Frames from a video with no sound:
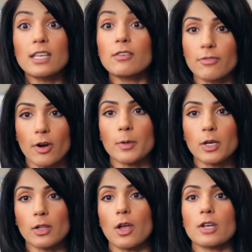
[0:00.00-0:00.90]
in a
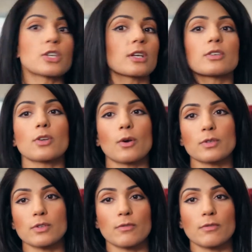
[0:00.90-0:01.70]
pharmacologic dose.